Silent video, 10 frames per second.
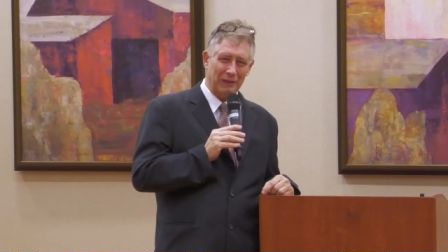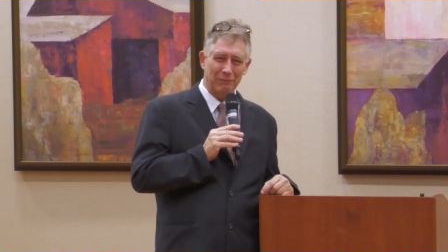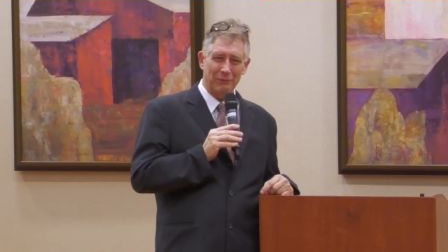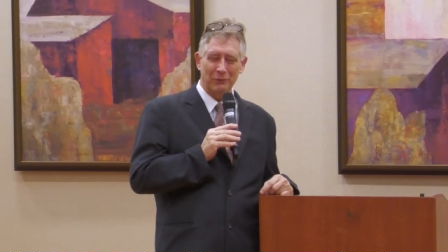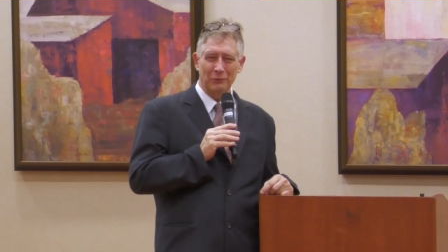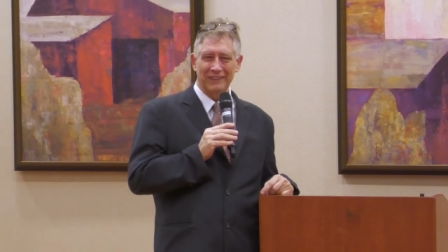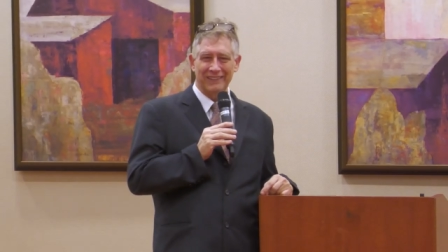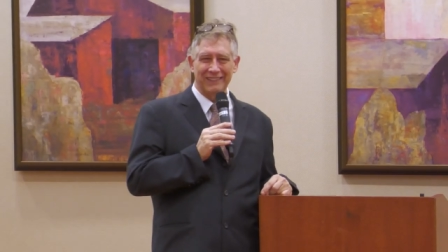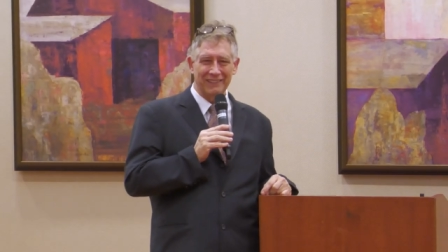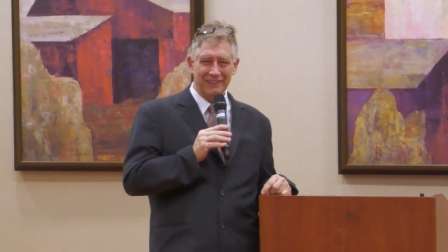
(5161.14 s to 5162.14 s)
of people who want
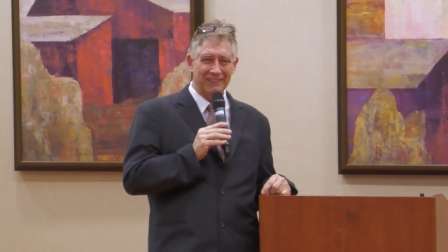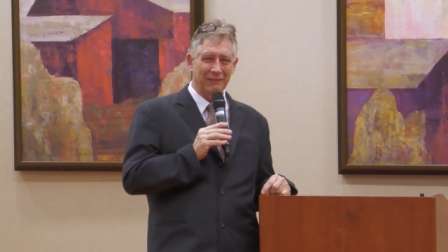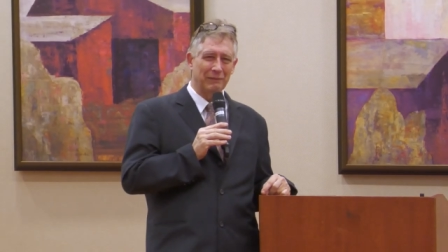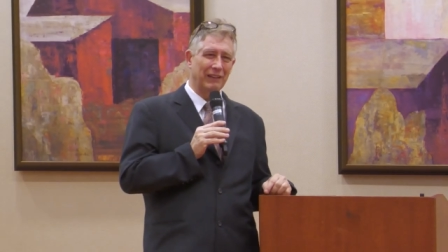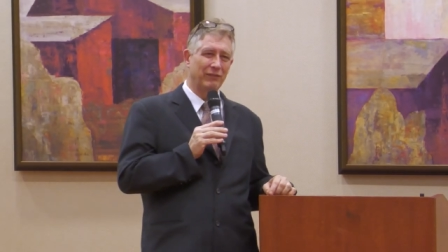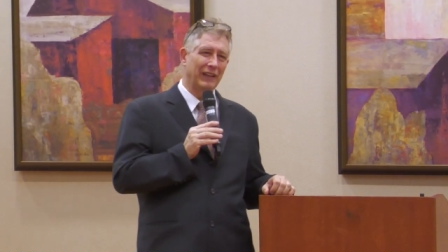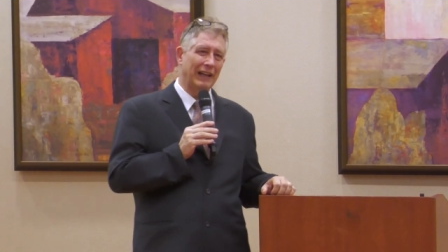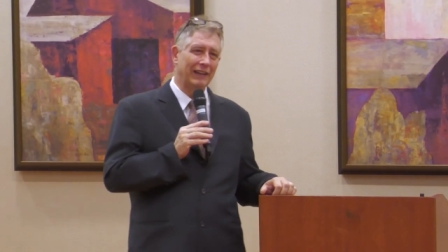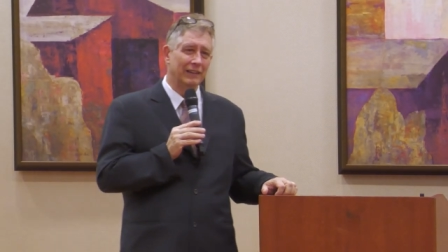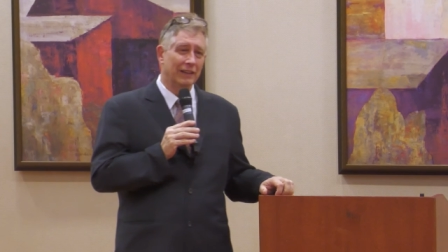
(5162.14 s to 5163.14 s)
to sell you something for
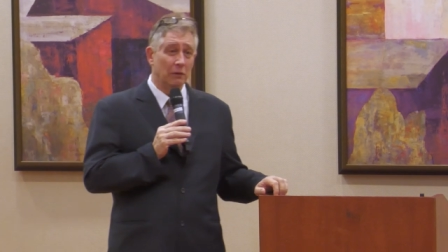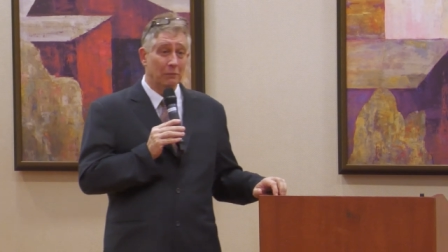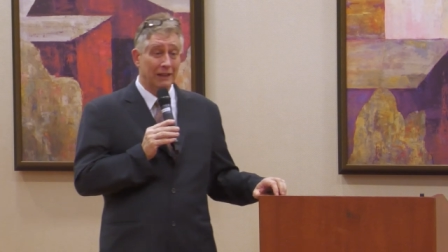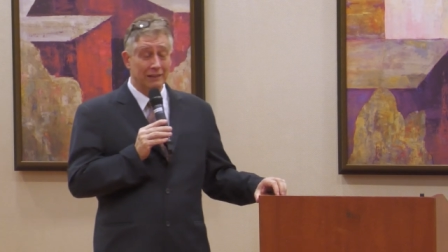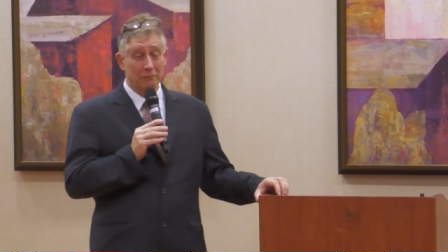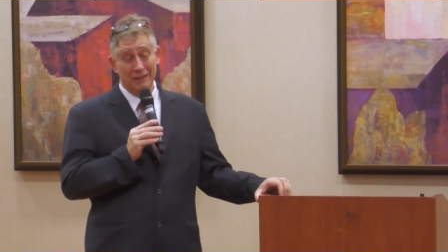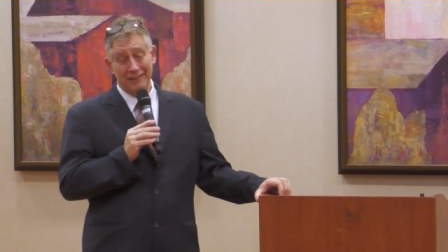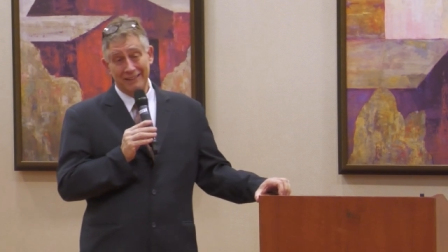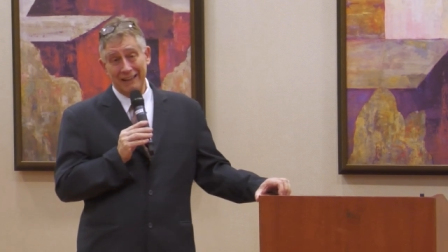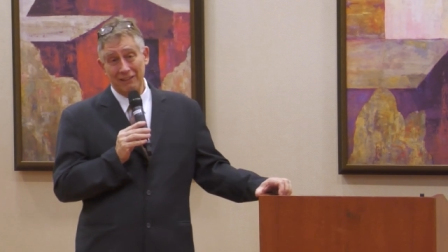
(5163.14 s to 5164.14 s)
that. But but
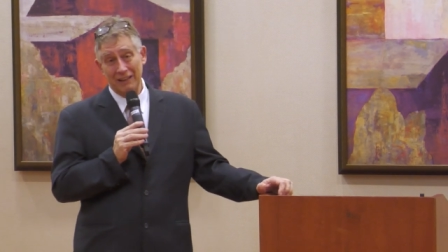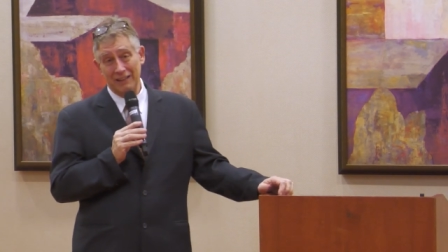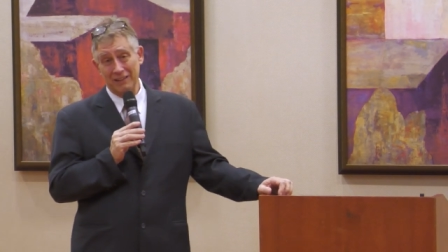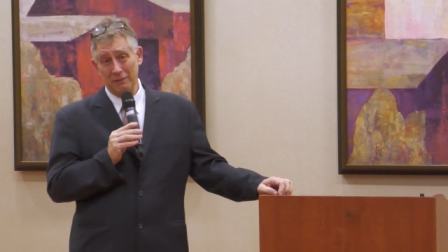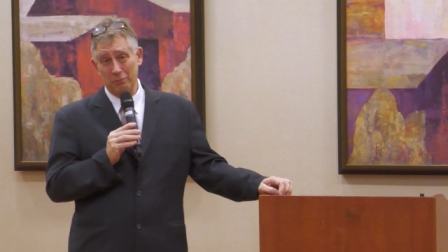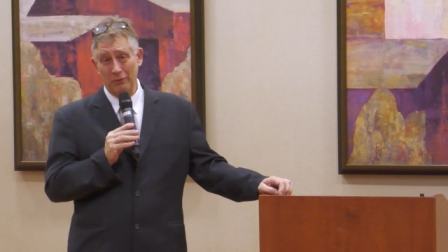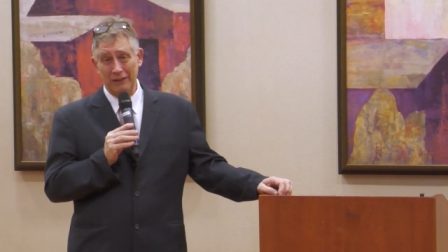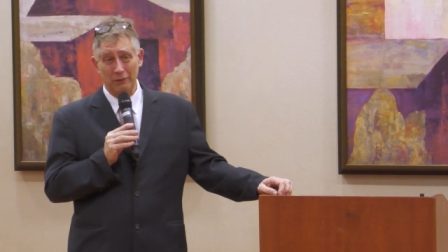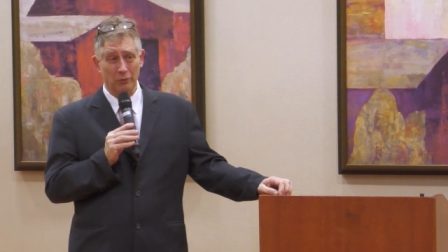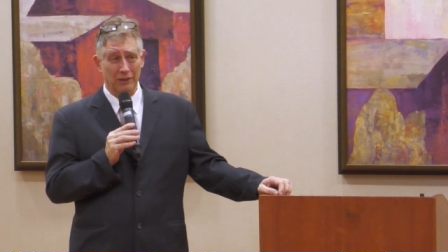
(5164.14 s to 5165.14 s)
it's now gotten to the
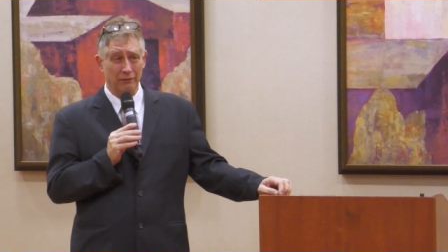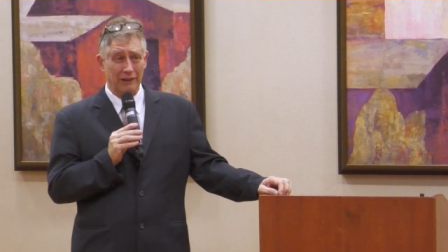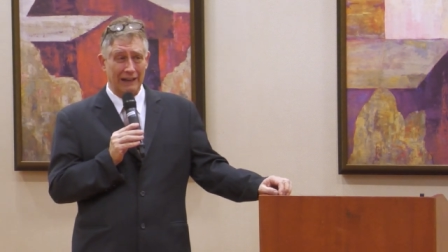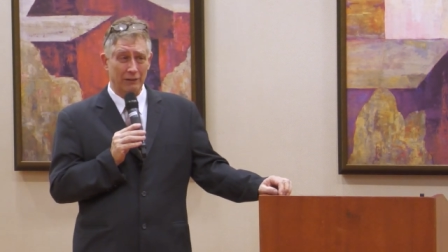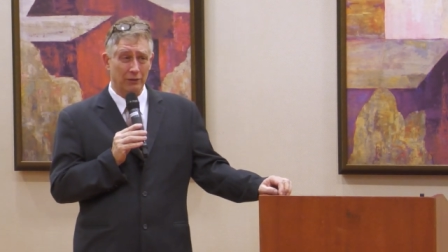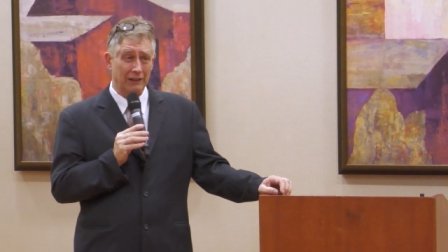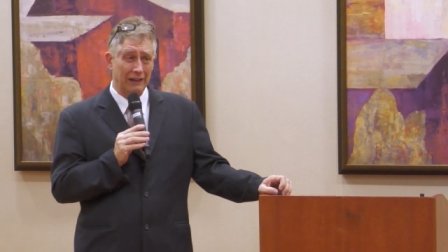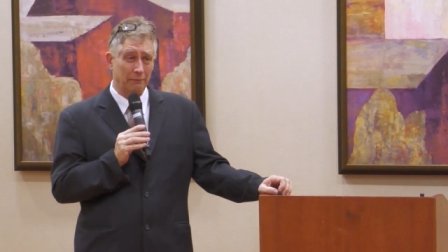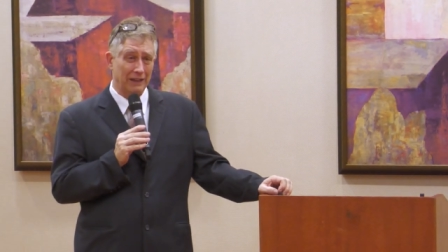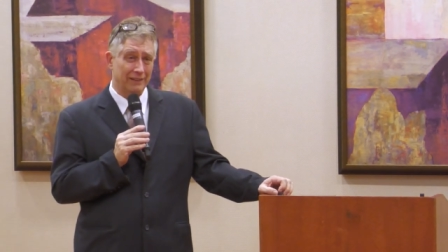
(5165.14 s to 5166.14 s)
point where
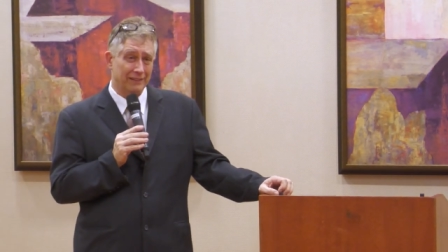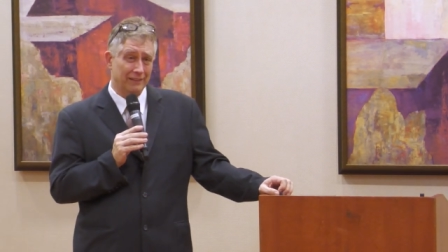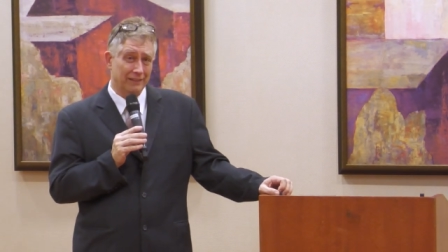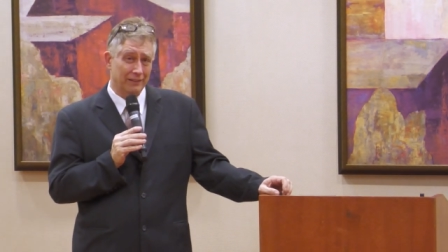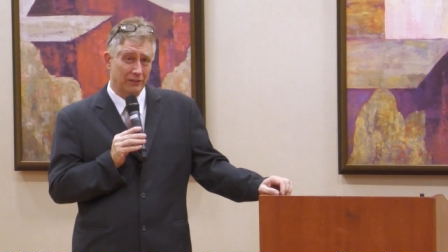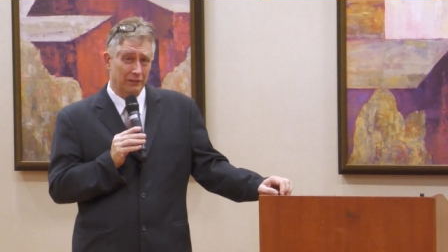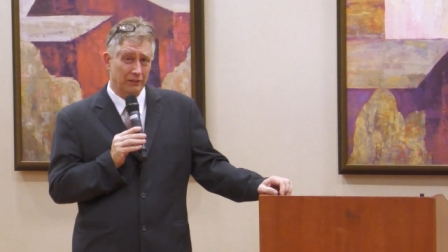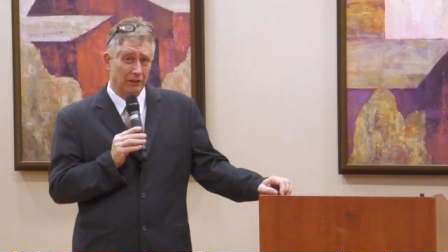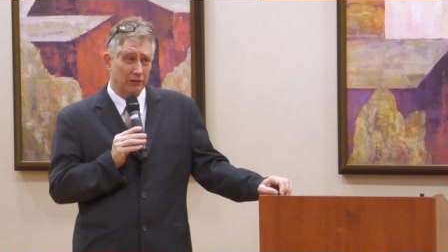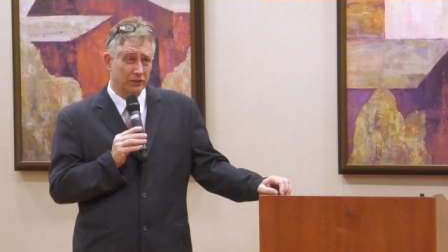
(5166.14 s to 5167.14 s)
Viagra-like medicines
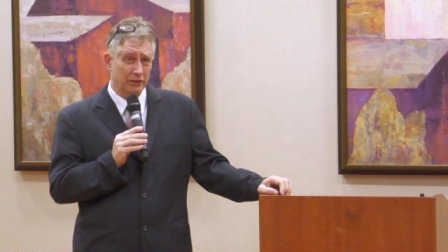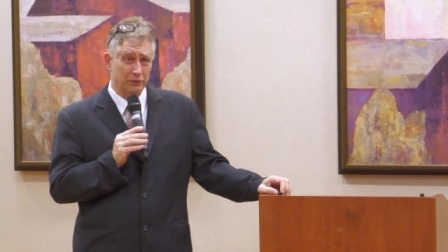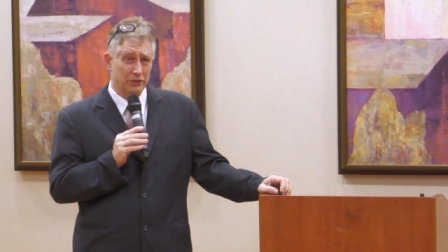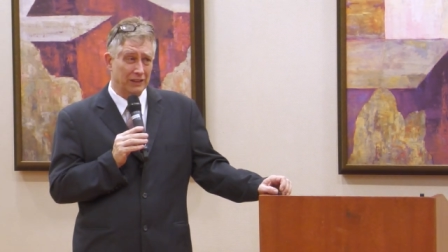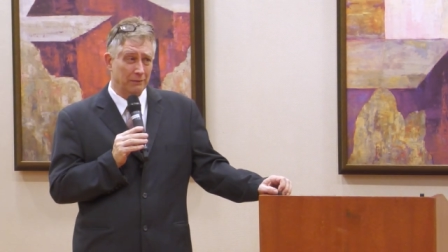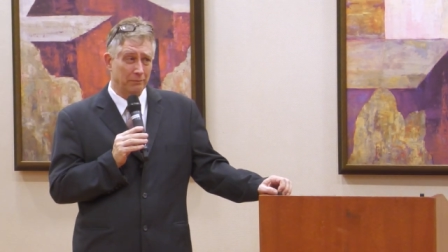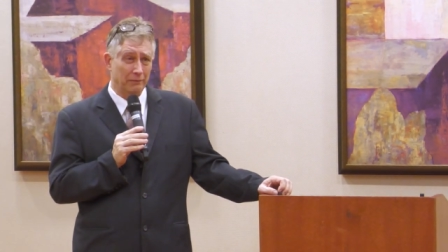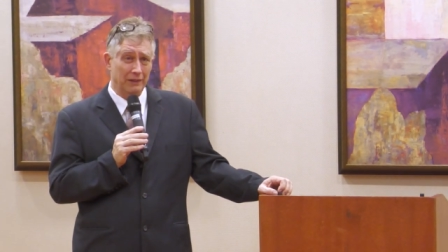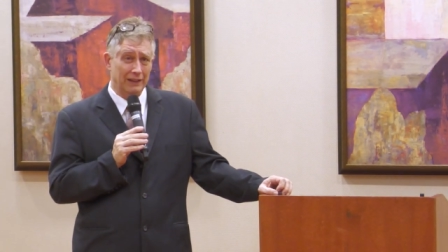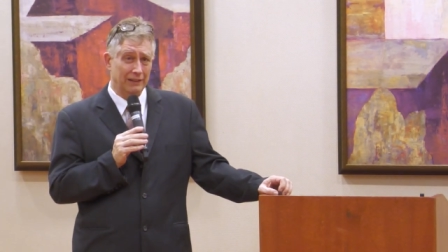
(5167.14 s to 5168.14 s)
are are so cheap
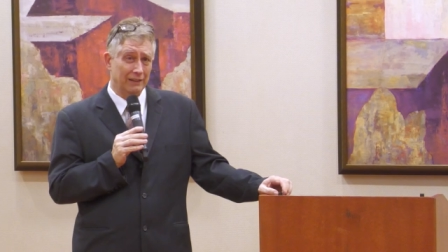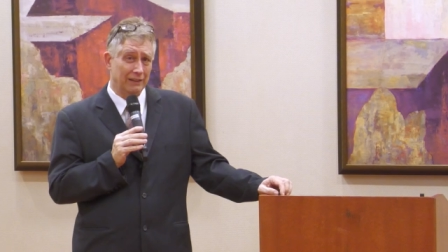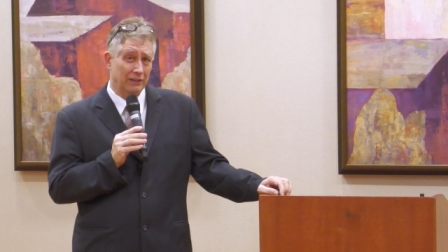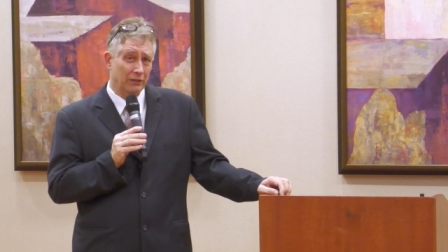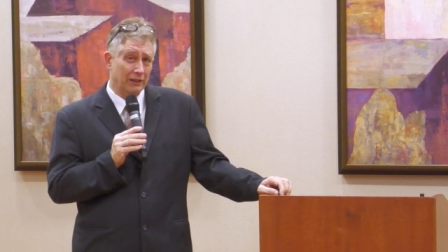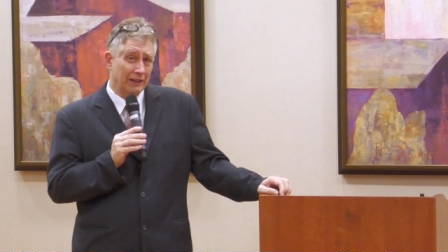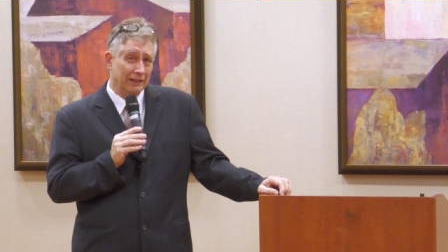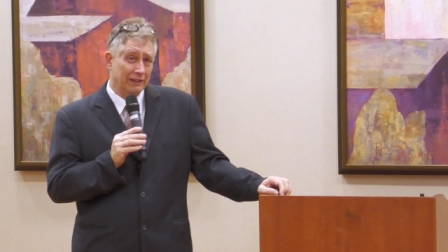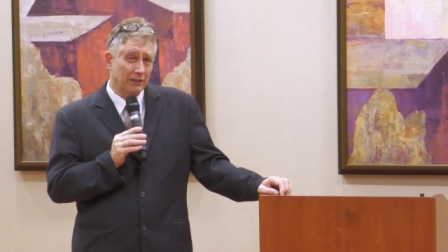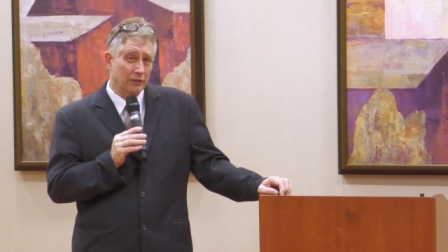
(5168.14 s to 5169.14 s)
that you can
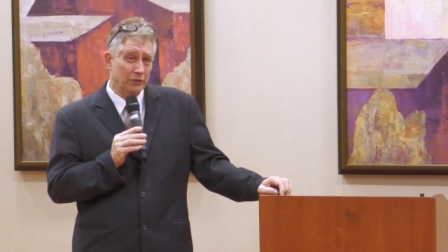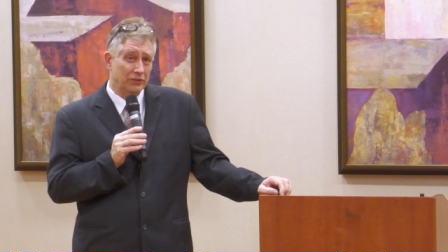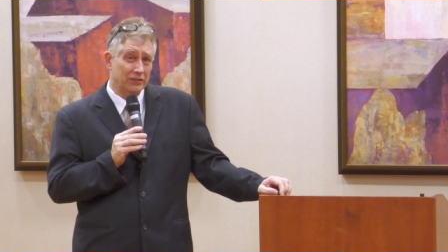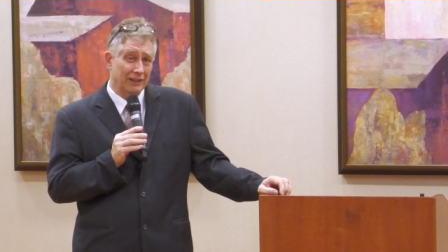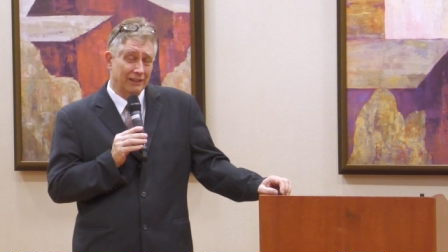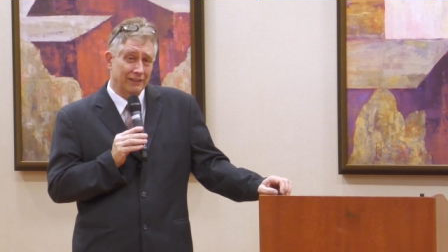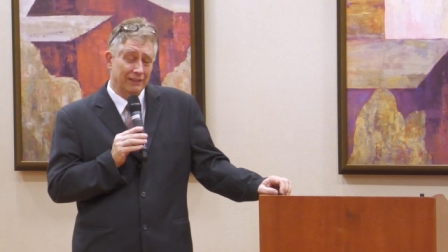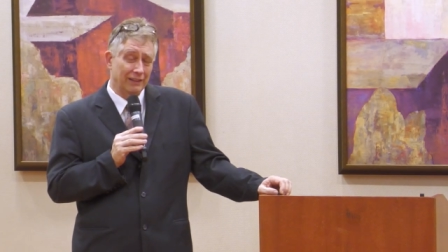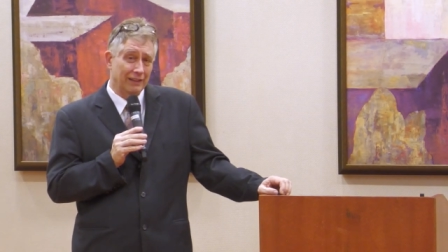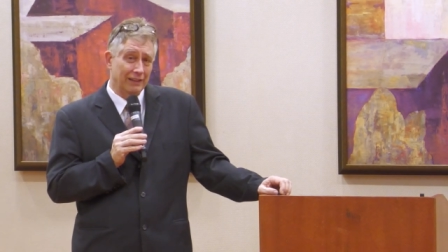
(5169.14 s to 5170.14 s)
get those, and